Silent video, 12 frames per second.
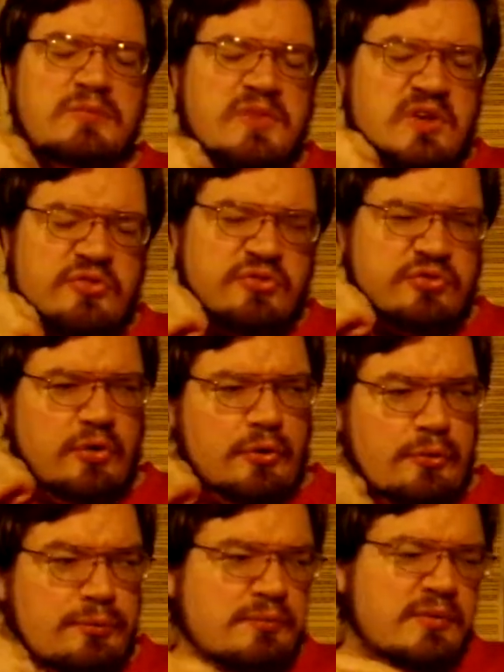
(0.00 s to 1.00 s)
So
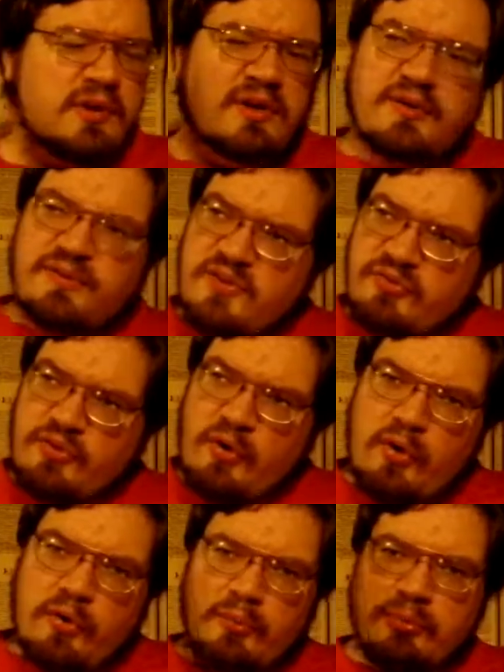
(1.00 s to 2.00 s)
that's the
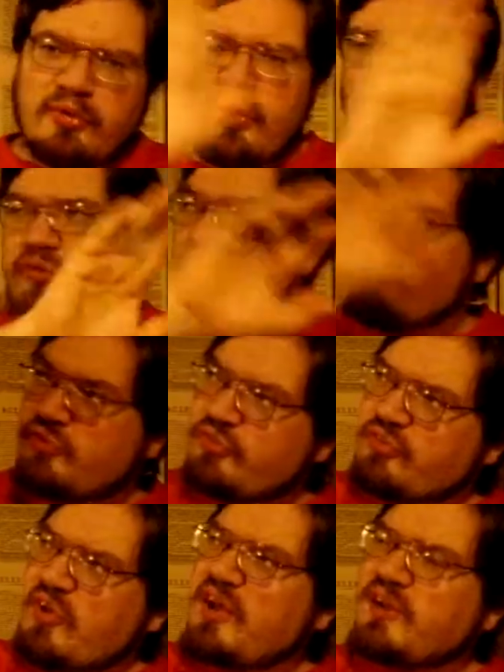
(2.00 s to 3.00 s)
whole process,
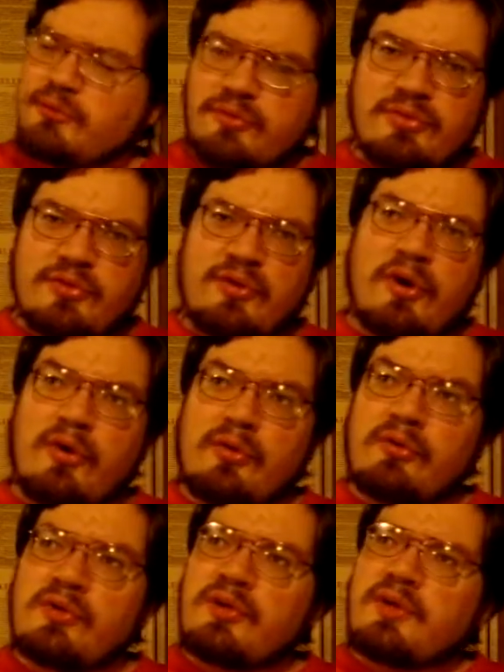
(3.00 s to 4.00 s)
starting with the goal,
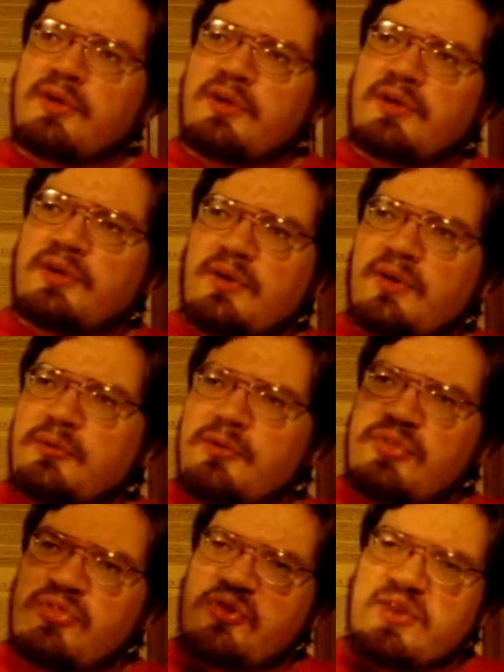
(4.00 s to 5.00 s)
going
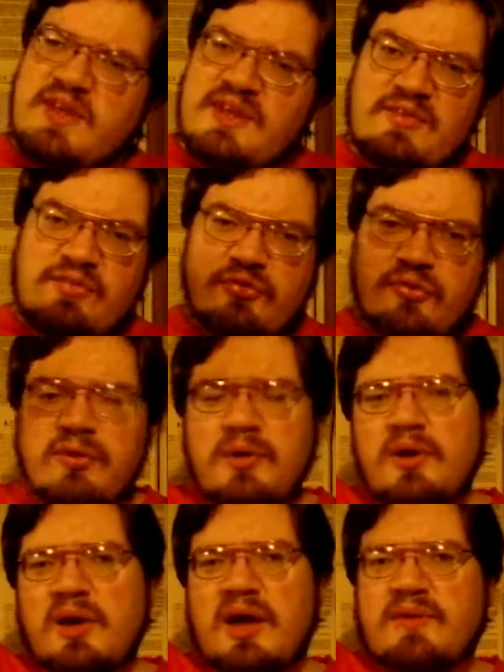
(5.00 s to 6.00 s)
with the needs,
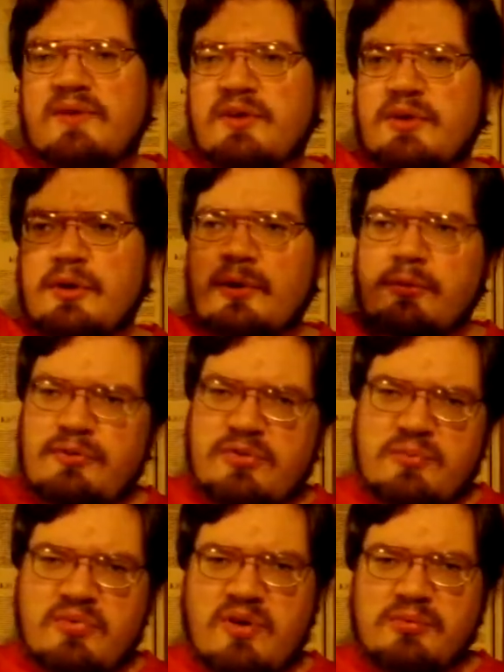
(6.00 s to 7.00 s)
and then going with the
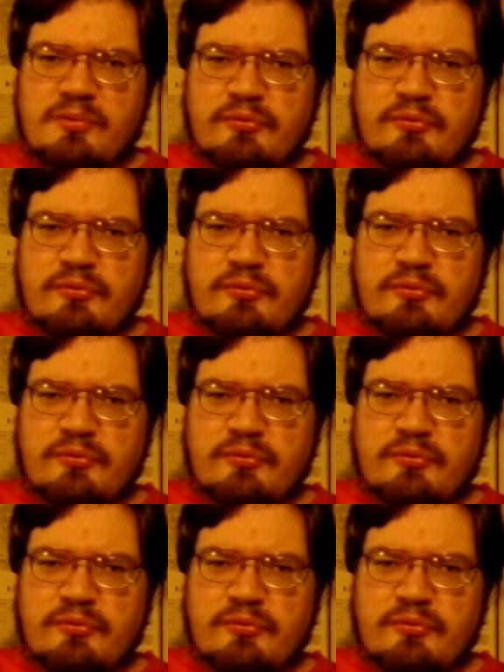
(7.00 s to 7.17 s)
problems.